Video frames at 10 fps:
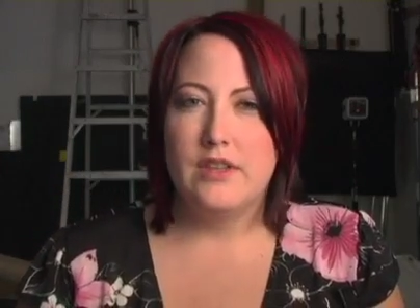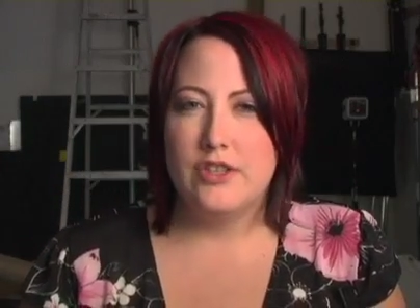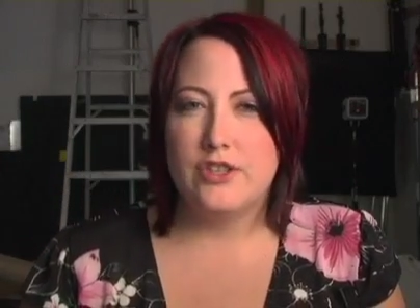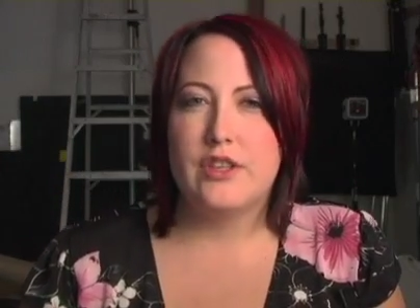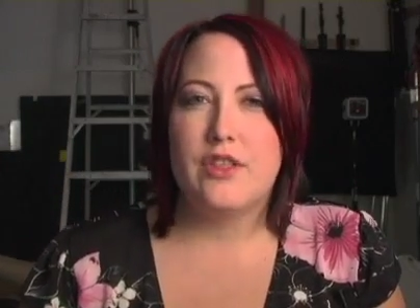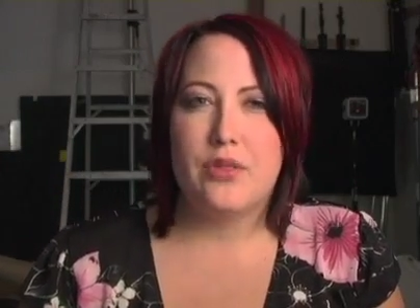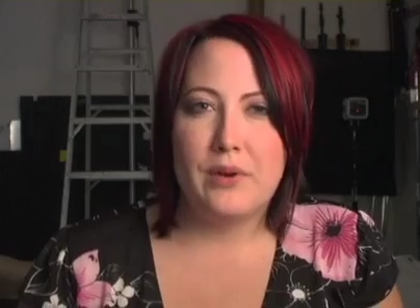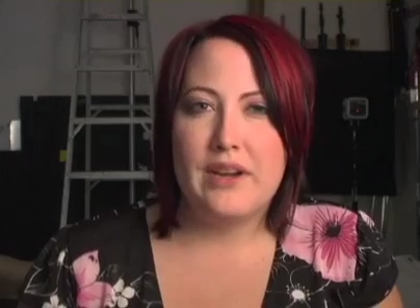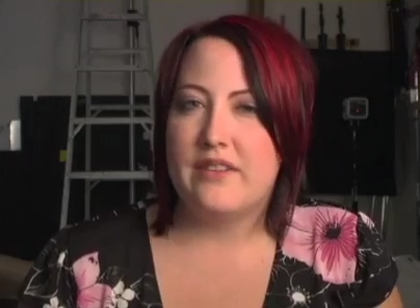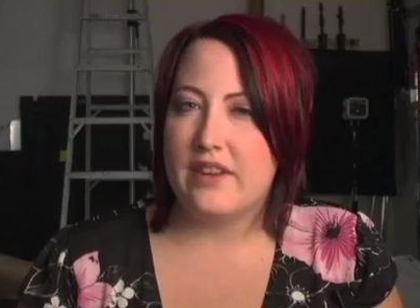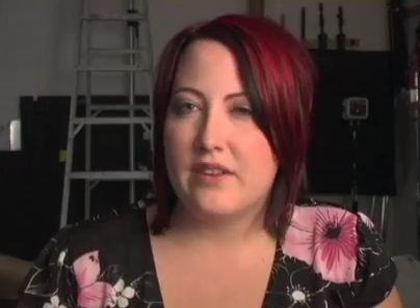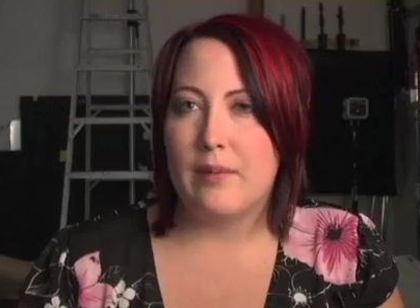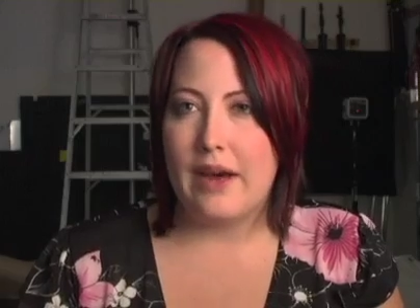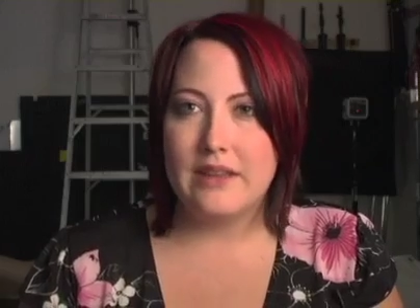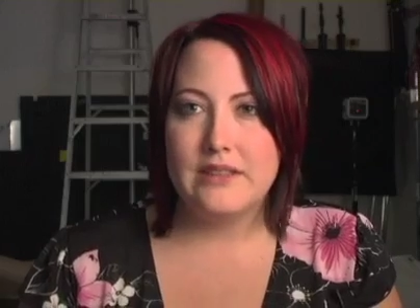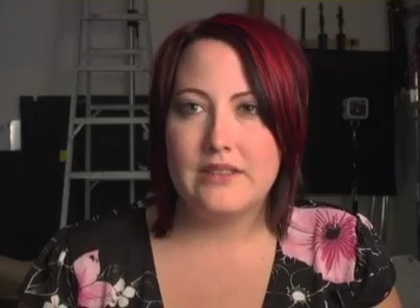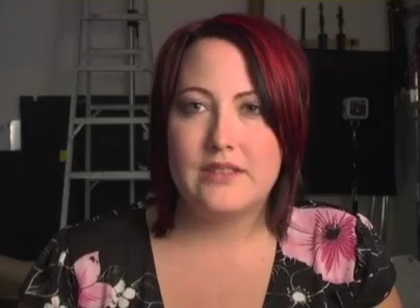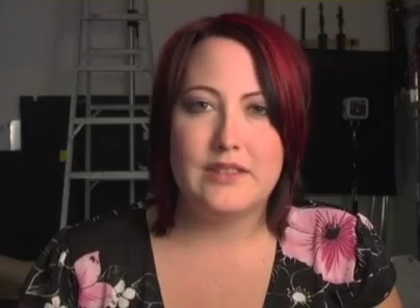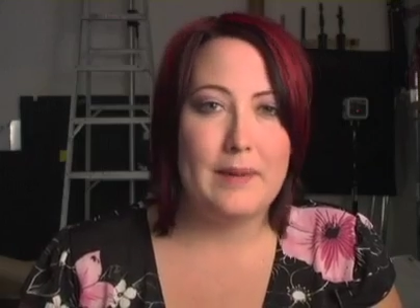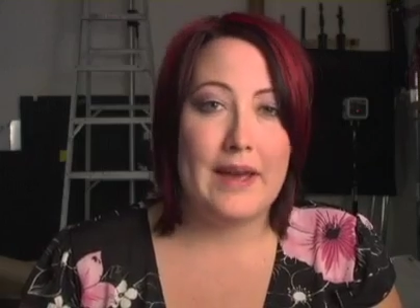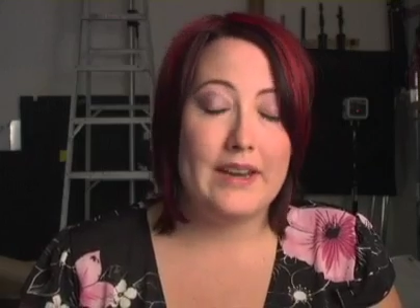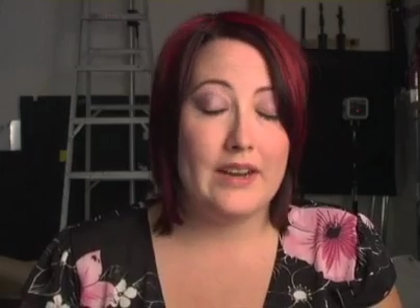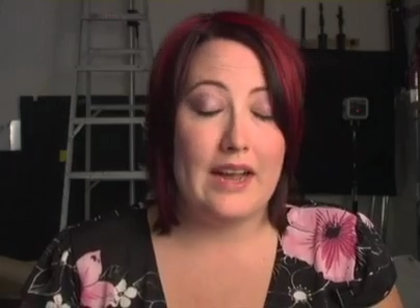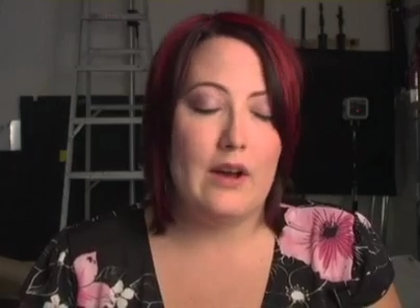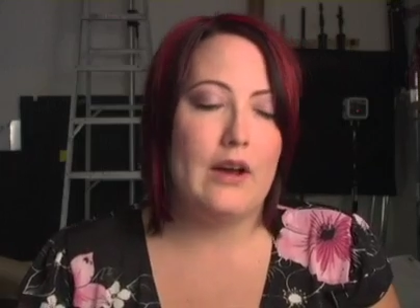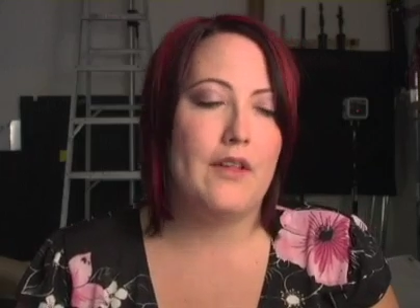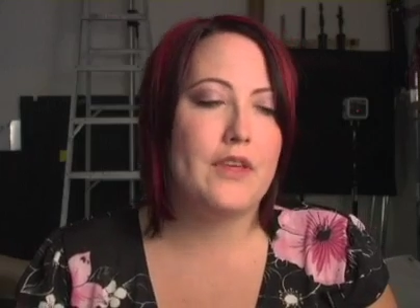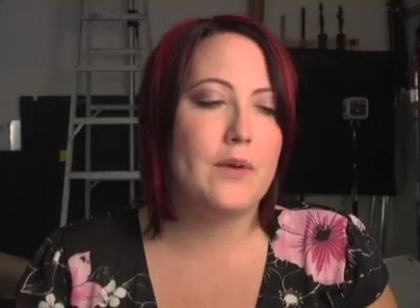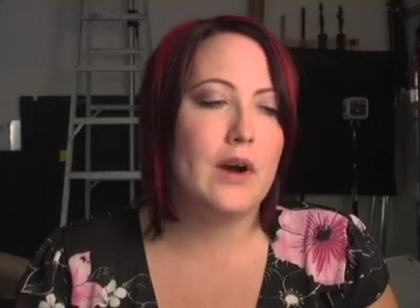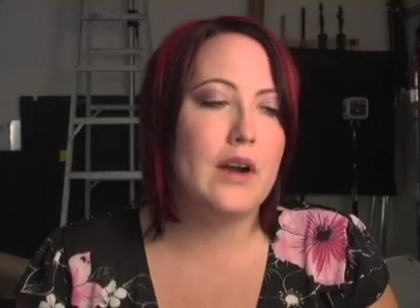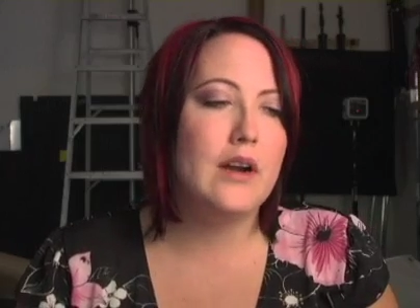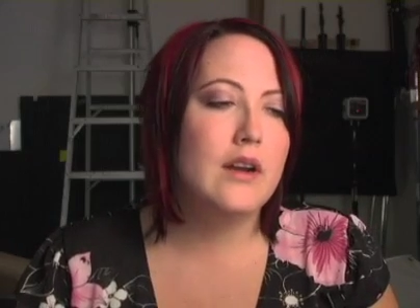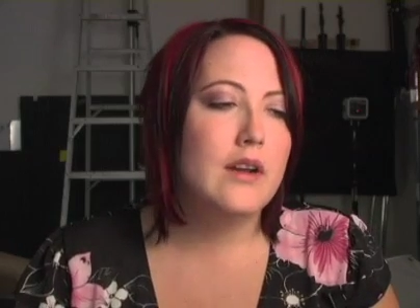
usually 3 to 6 months, depending on how healthy you are.